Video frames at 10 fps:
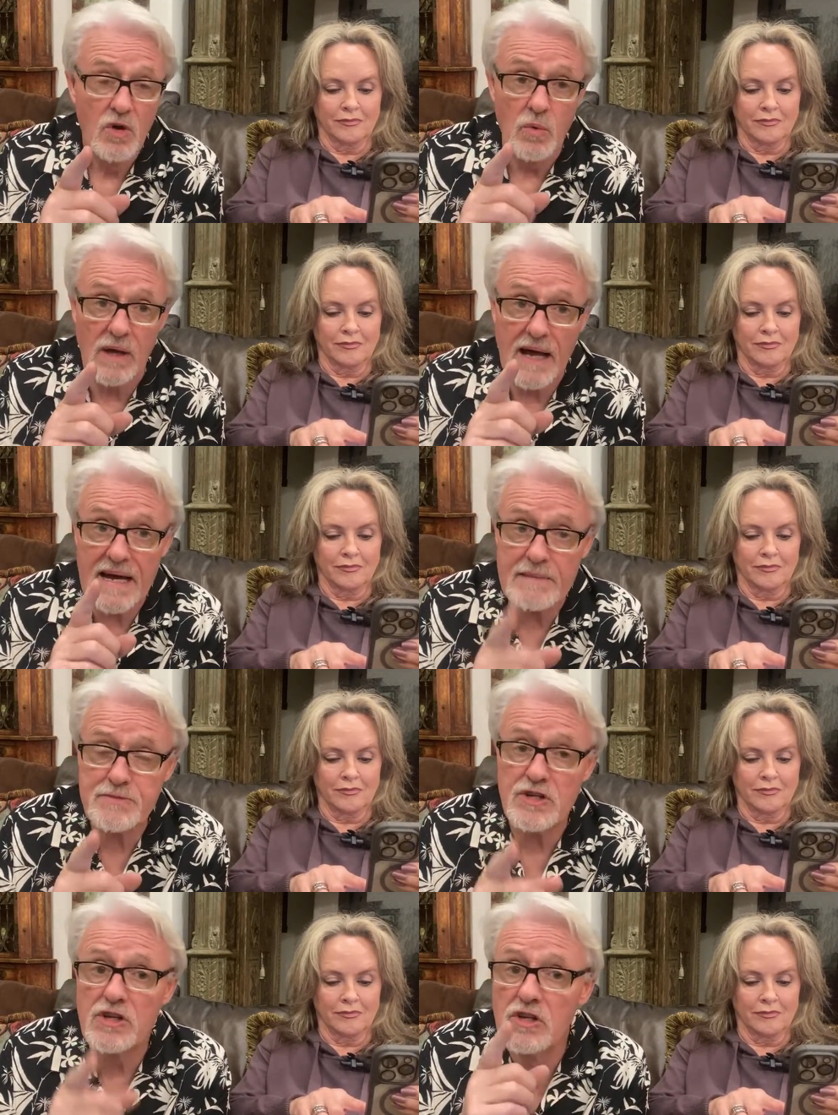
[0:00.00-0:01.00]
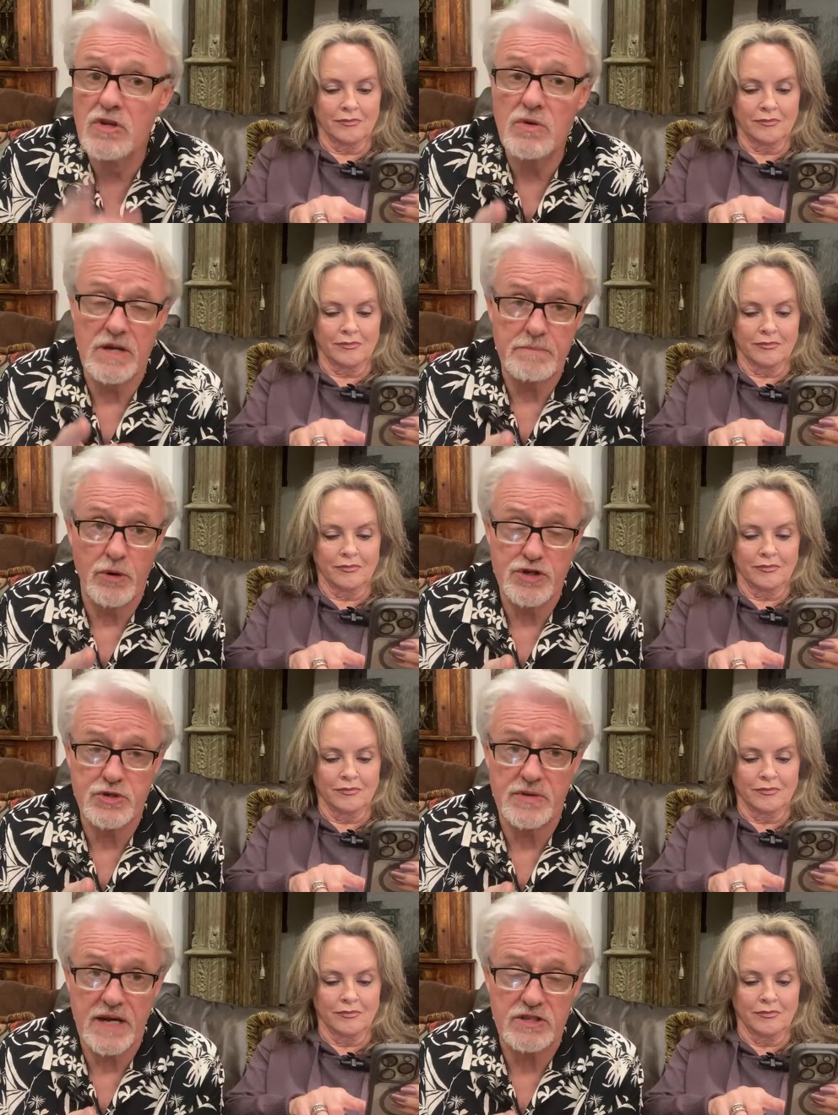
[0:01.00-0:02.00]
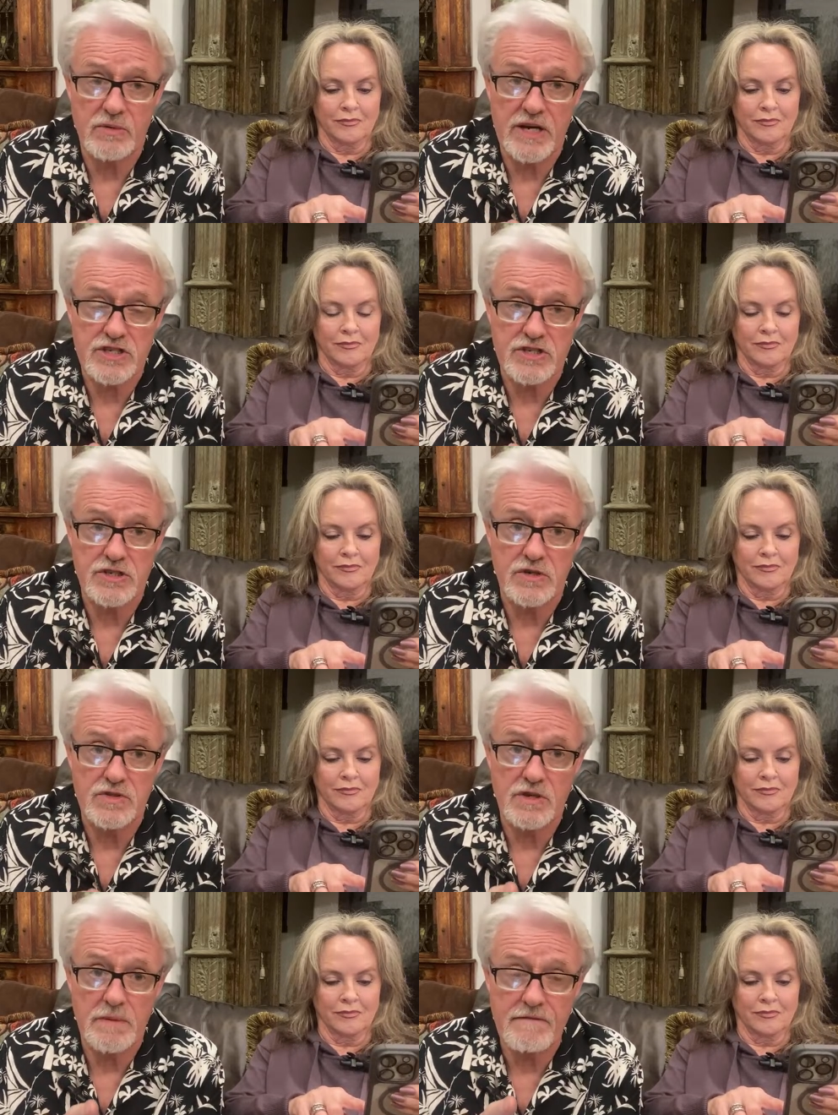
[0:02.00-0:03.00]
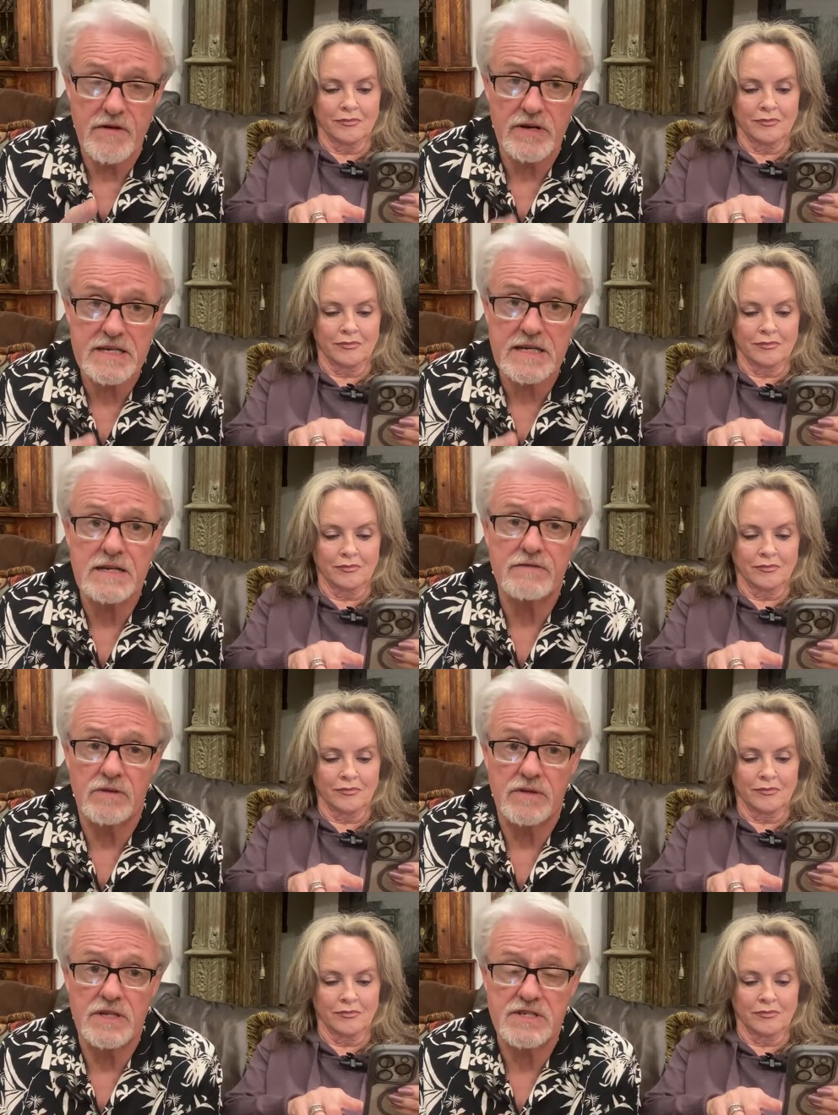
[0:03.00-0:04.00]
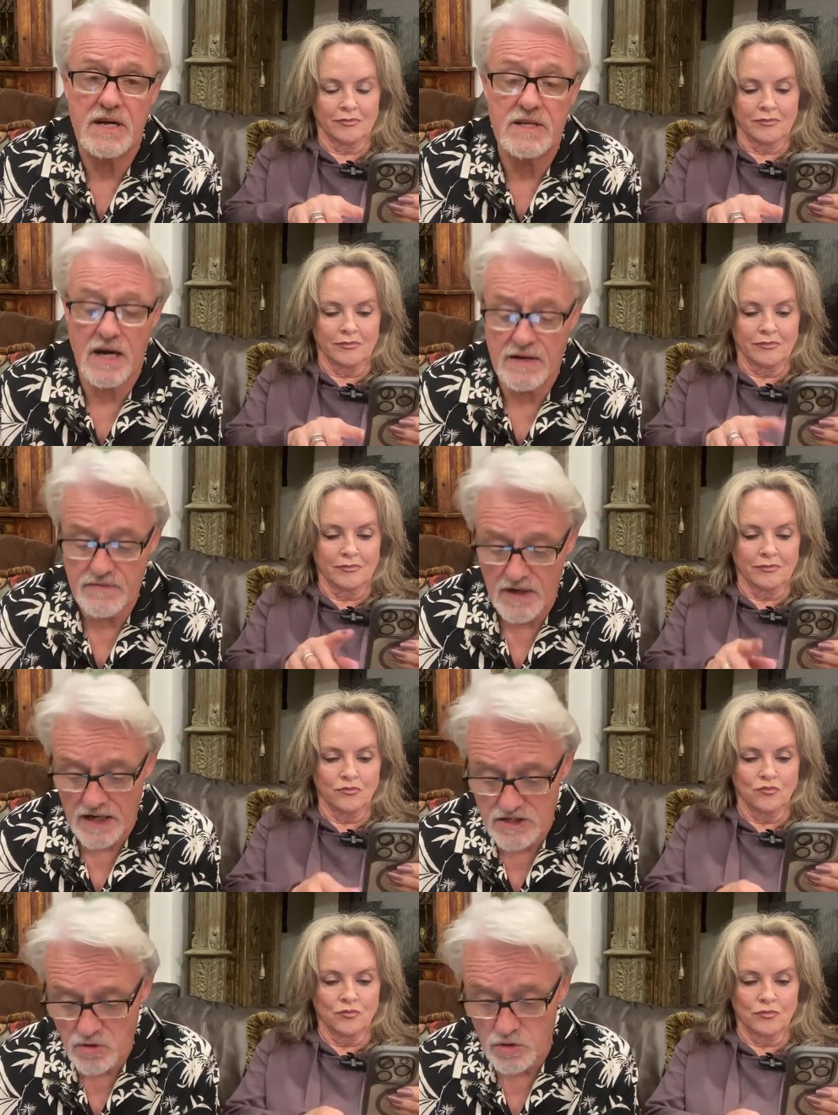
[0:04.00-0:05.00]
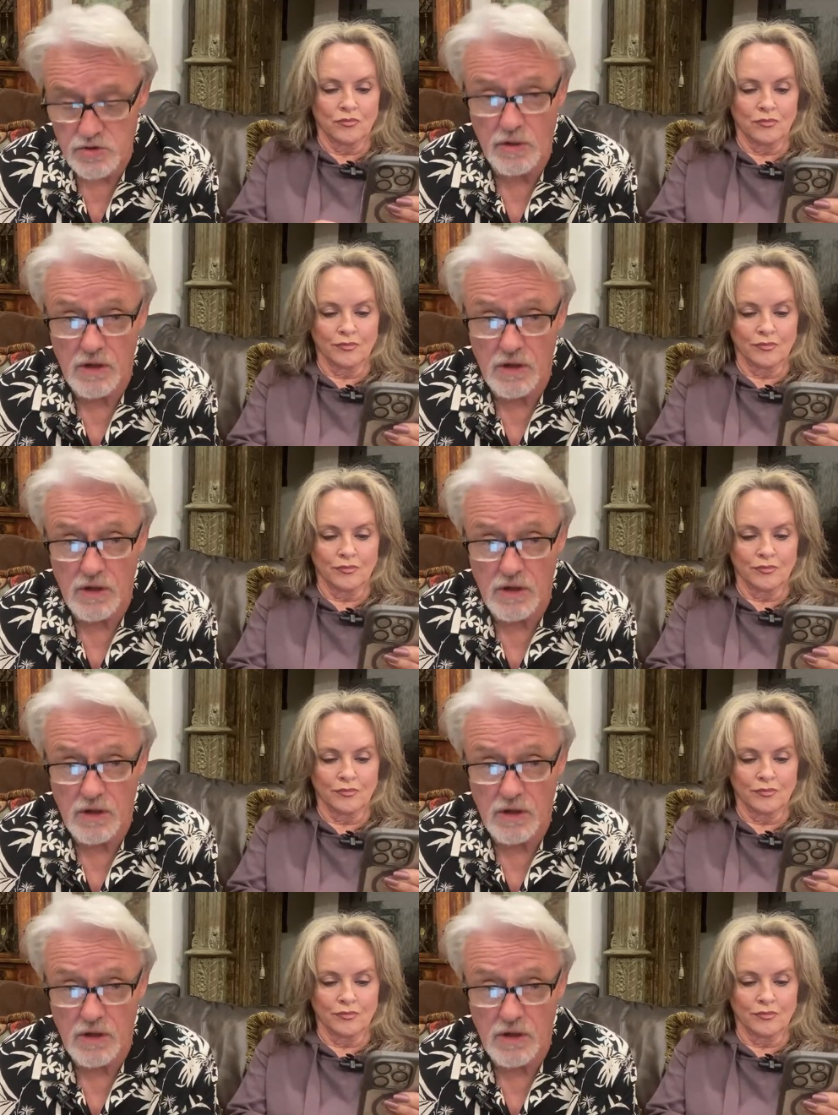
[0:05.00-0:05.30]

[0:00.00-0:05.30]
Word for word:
Speaker 1: will absolutely push you in that direction too. So be very careful on this. I, I, I talk to a